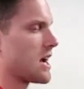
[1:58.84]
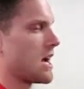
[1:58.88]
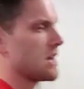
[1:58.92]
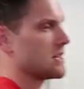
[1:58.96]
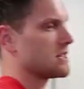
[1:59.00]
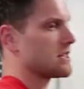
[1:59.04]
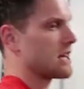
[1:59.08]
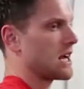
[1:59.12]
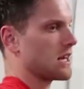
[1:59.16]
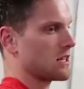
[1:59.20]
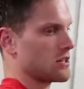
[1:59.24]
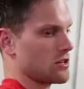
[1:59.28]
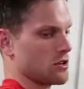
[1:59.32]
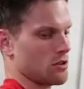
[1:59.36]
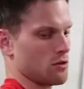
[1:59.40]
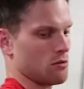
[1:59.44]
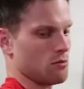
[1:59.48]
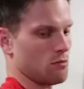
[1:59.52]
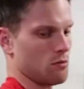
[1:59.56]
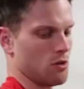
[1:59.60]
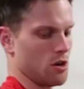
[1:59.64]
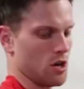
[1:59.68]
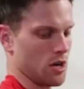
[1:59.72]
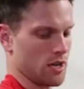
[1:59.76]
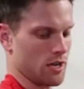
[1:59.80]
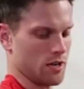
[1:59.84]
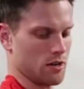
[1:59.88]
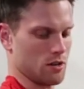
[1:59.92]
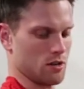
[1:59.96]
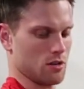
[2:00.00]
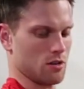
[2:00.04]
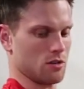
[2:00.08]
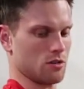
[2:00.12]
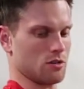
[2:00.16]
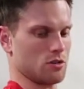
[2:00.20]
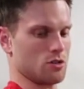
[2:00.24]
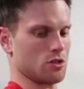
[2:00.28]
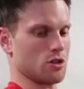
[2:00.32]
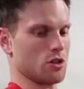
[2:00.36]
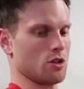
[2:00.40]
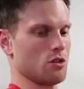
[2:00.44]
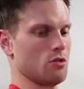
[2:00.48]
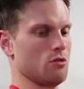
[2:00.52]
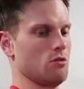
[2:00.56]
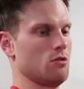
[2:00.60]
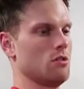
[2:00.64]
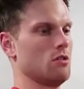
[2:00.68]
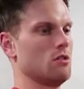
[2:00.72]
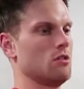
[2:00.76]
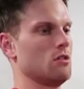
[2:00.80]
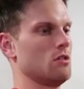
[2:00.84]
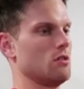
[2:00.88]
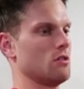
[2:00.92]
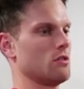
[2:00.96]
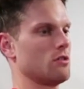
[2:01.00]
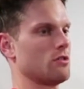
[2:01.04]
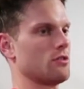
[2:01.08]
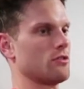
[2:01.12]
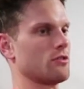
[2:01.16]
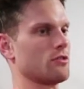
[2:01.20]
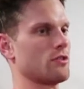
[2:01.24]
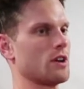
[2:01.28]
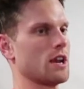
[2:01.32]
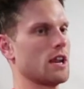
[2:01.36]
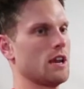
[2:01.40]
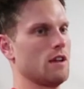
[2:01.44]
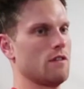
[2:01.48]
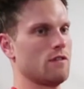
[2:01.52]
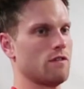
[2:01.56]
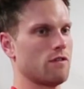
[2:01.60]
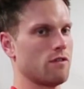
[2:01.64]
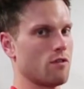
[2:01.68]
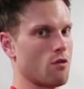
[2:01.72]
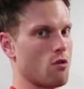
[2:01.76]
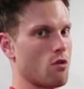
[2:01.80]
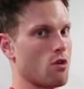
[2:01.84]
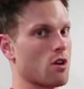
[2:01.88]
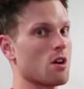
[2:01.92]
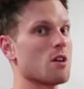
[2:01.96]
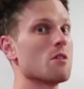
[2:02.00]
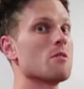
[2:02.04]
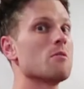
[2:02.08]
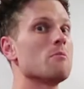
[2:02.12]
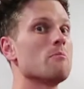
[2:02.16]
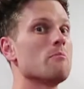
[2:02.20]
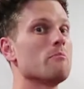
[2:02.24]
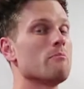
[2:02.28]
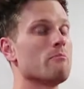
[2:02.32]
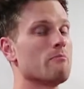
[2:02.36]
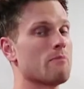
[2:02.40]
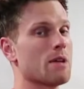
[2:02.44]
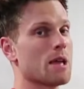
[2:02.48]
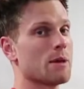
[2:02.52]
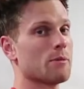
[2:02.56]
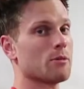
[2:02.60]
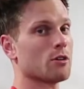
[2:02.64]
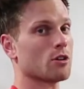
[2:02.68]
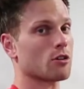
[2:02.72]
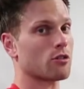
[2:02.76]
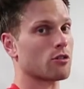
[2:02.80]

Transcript: of contact. 1, 2, 3, 4. Maybe